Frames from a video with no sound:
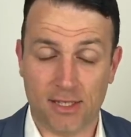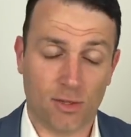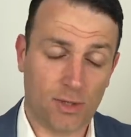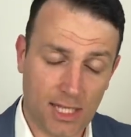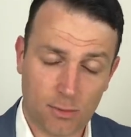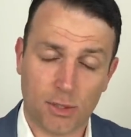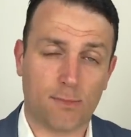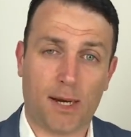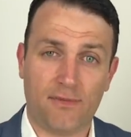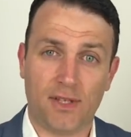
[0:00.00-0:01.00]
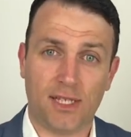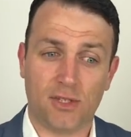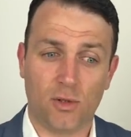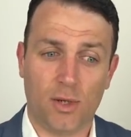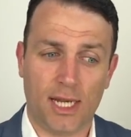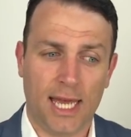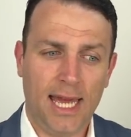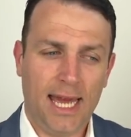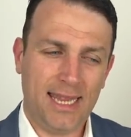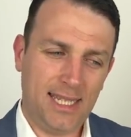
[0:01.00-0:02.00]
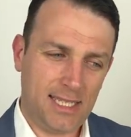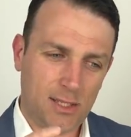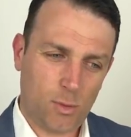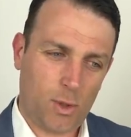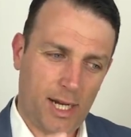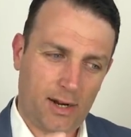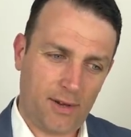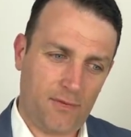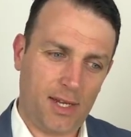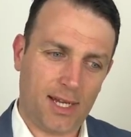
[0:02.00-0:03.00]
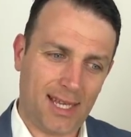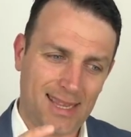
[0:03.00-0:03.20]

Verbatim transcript: So that's what Buffett is doing. And this is where I think